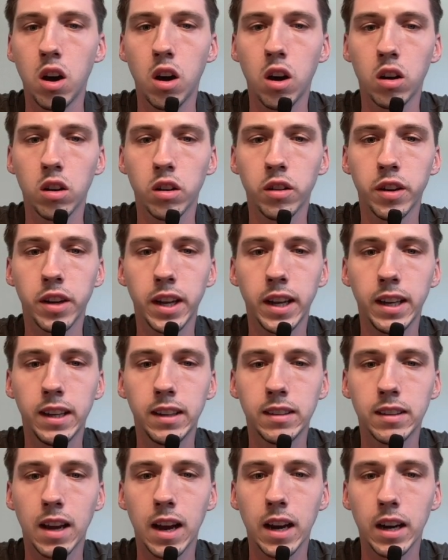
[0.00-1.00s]
Haaland,
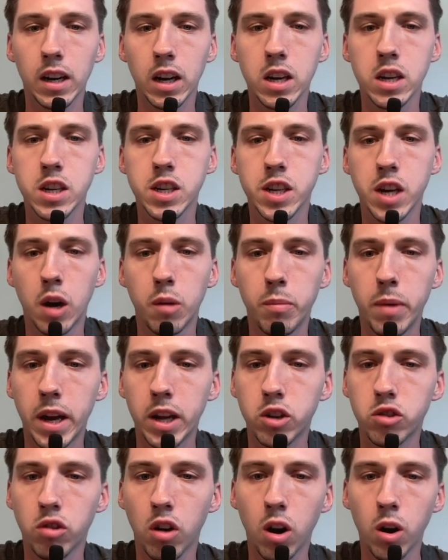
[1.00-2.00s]
Isak, João
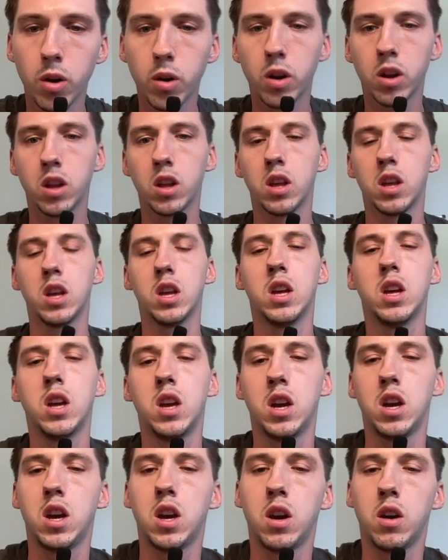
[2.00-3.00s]
Pedro.
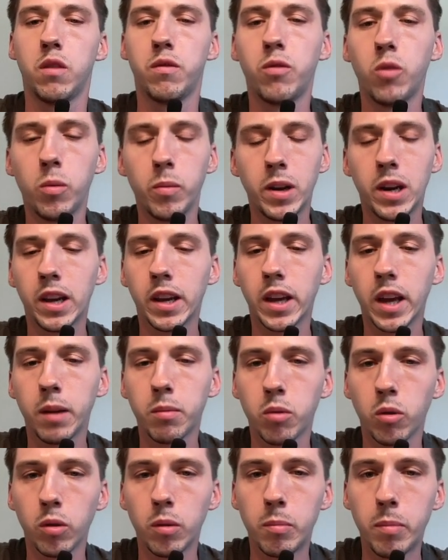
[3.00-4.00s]
4 million
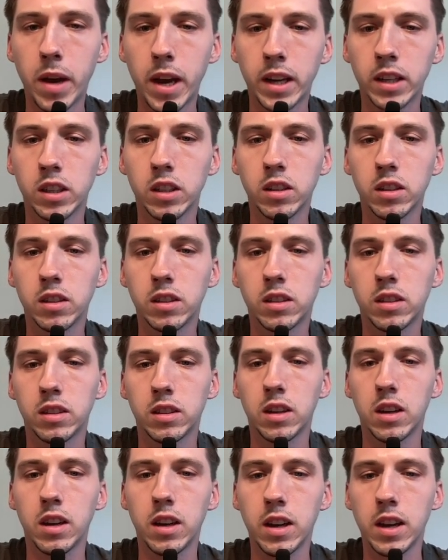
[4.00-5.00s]
keeper on the
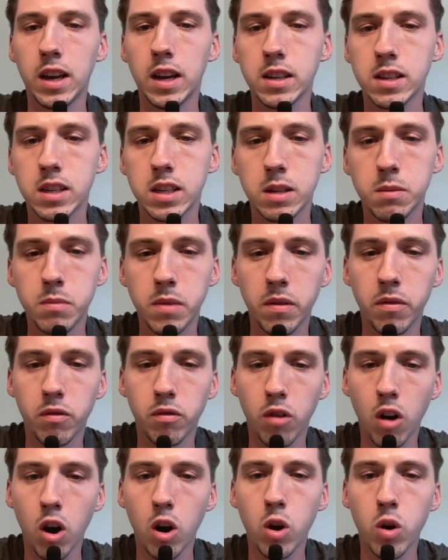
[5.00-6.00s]
bench. It has Smith
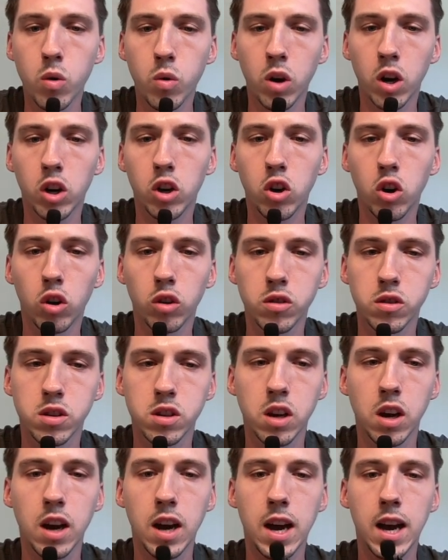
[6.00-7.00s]
Rowe,
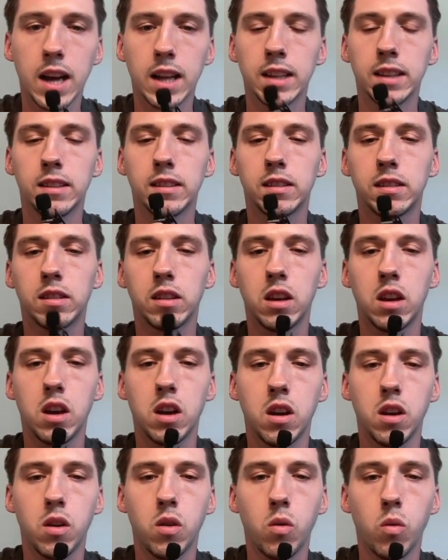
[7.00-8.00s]
Konsa, and
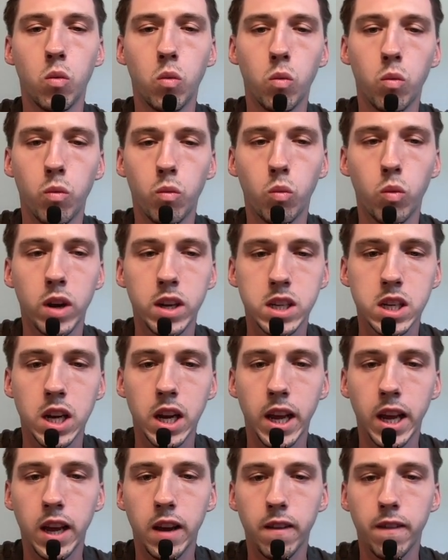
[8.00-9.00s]

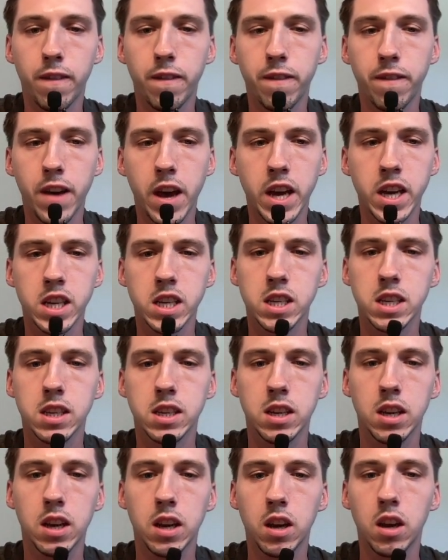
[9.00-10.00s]
Wesley
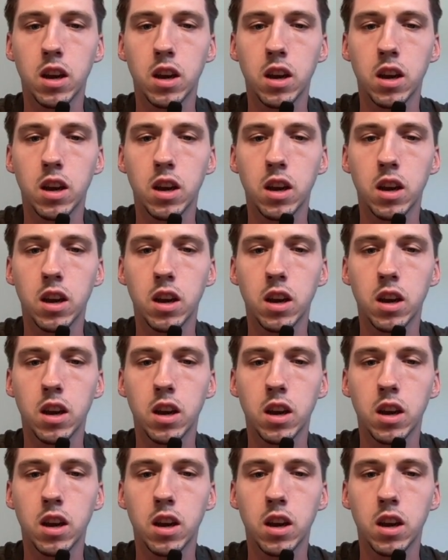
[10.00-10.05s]
Face